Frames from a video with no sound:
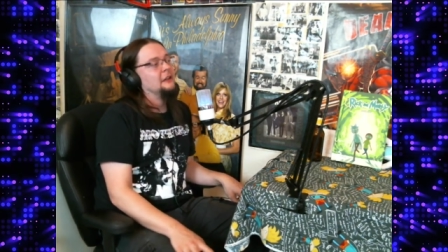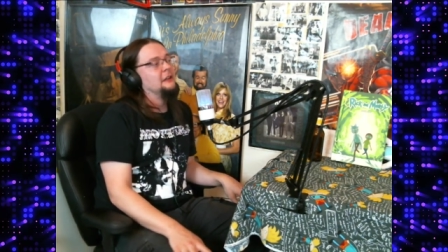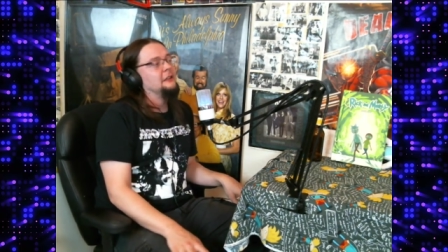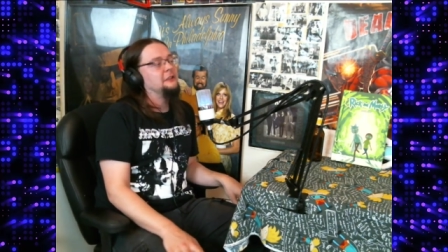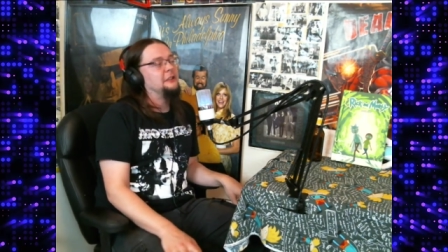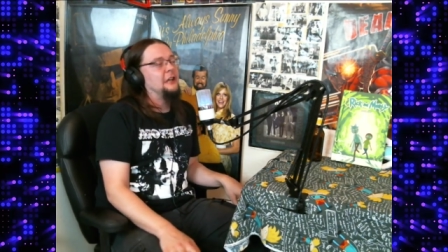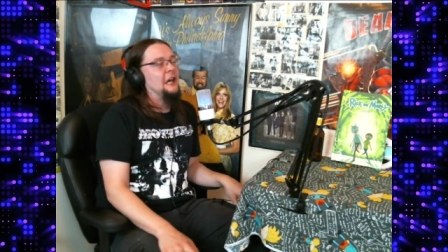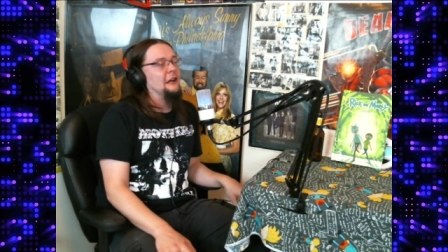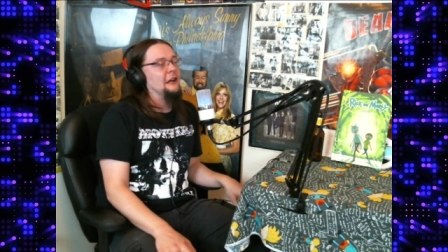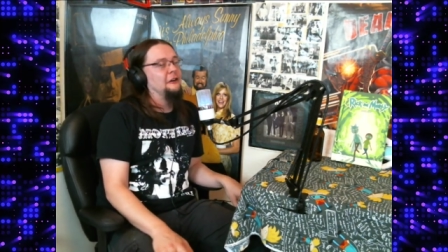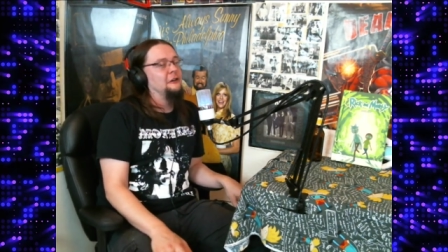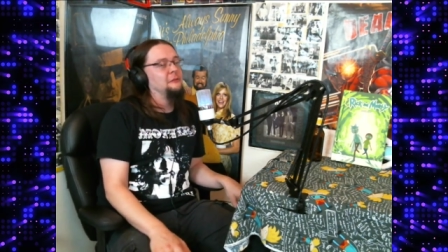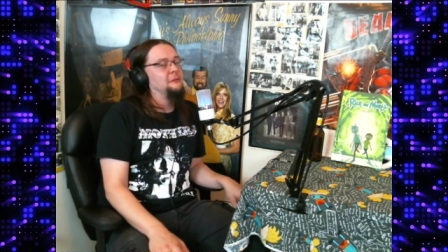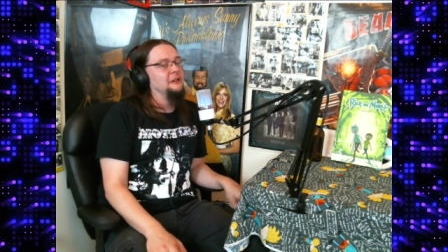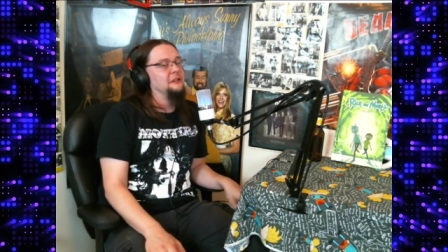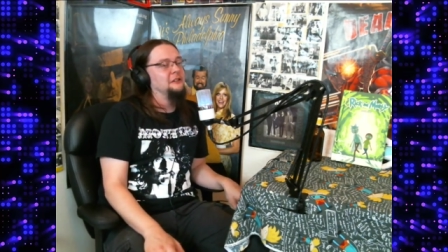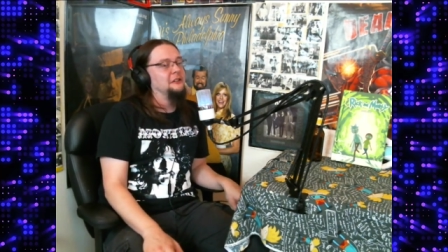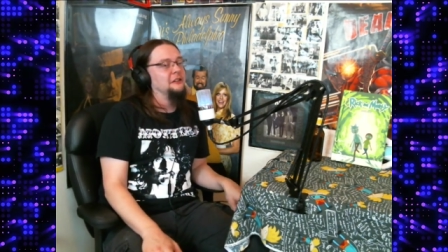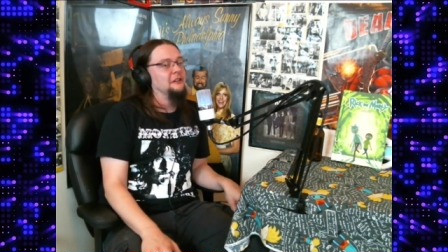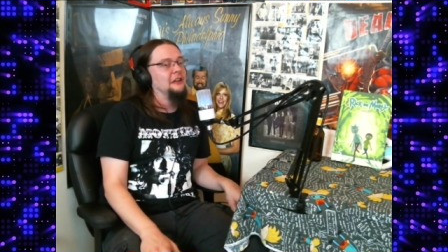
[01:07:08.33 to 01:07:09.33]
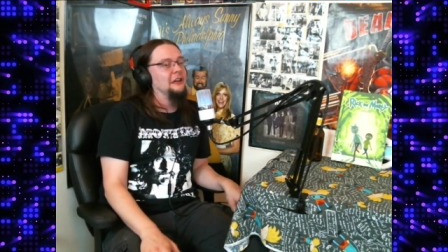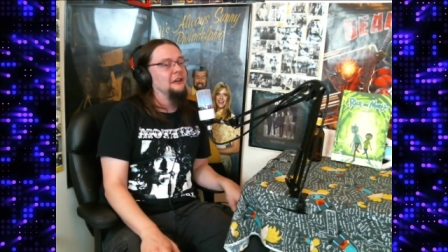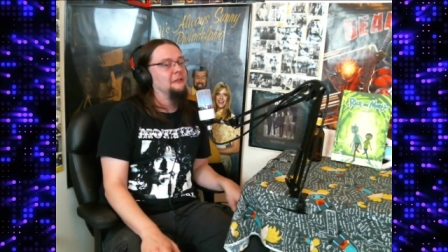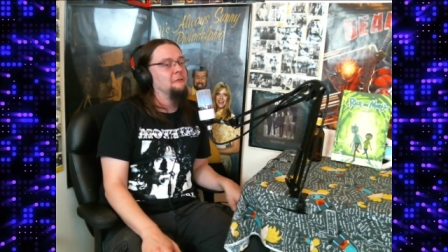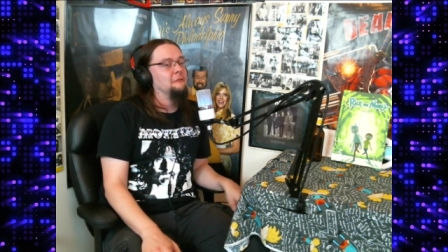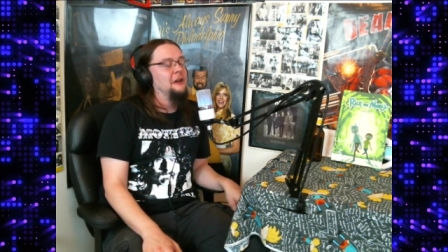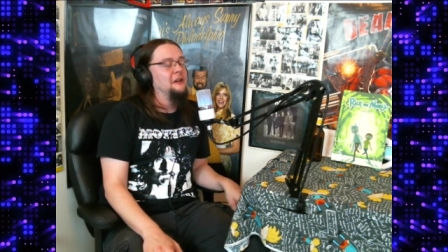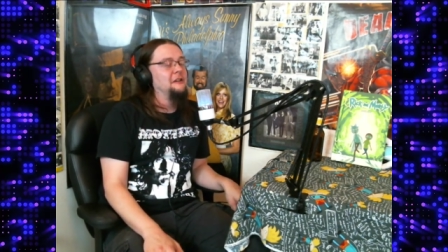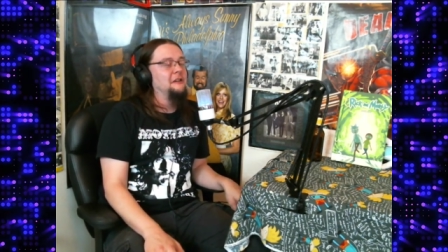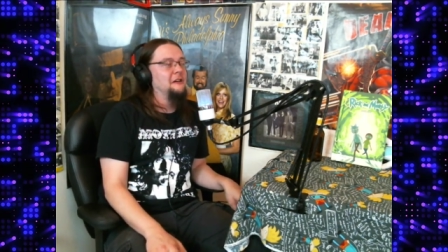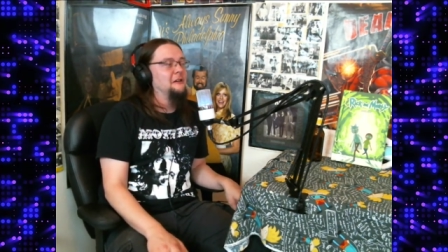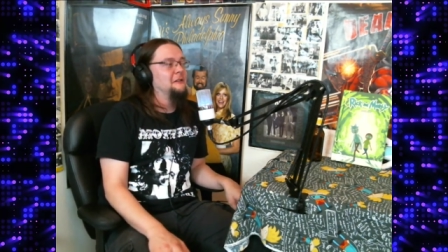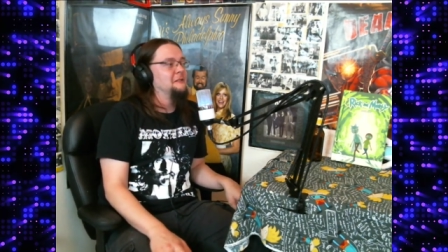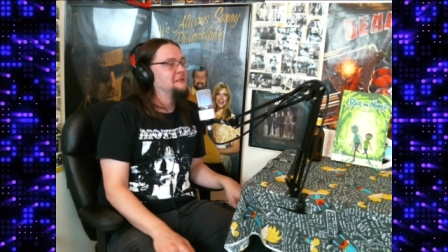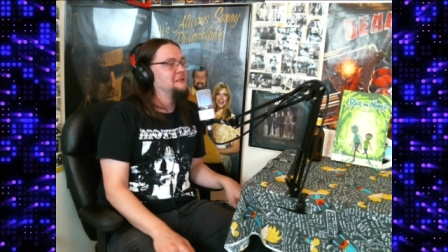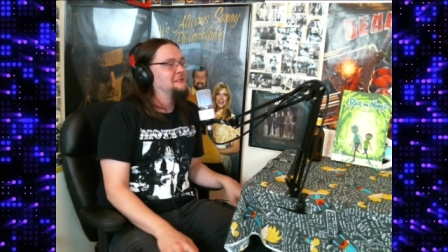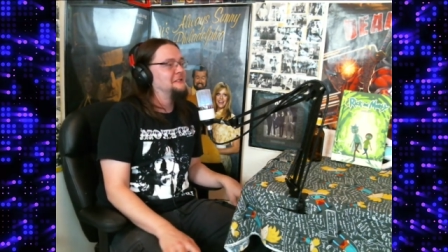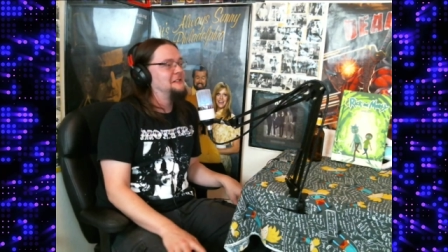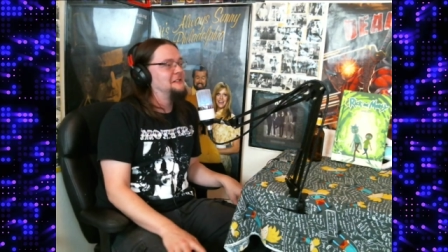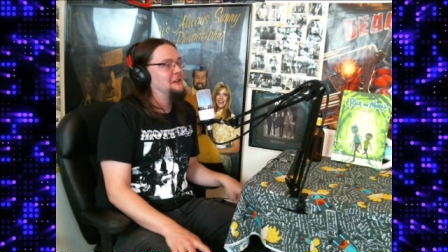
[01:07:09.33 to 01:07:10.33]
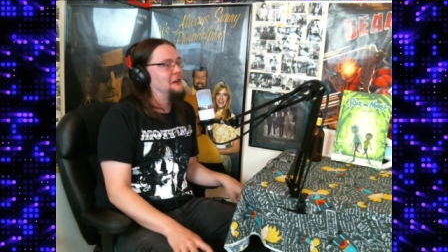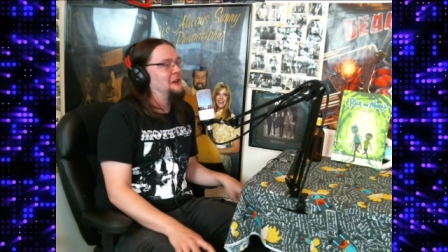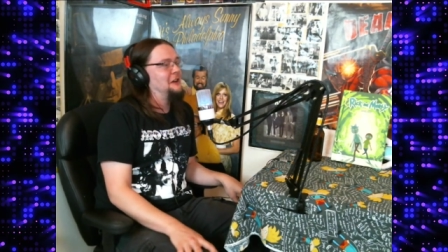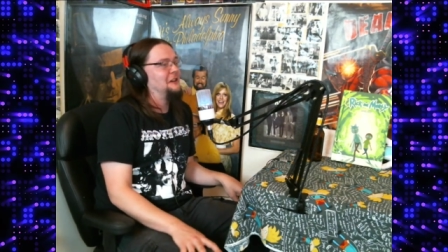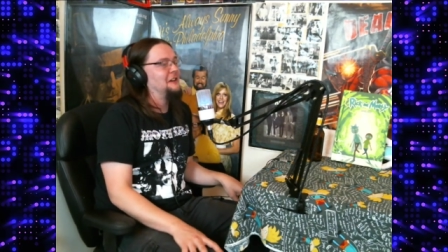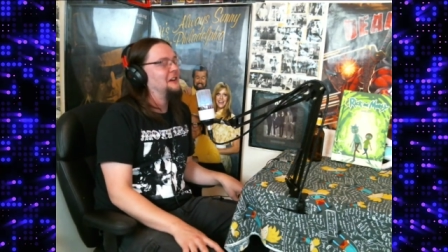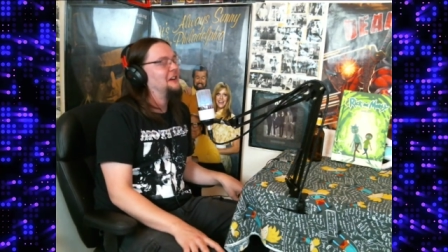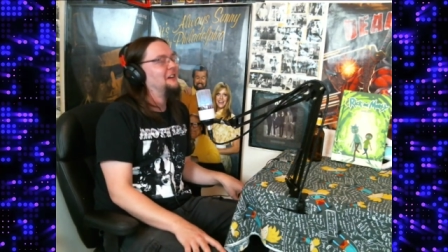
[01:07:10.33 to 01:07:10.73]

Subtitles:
shattered a bunch of like windows and shit.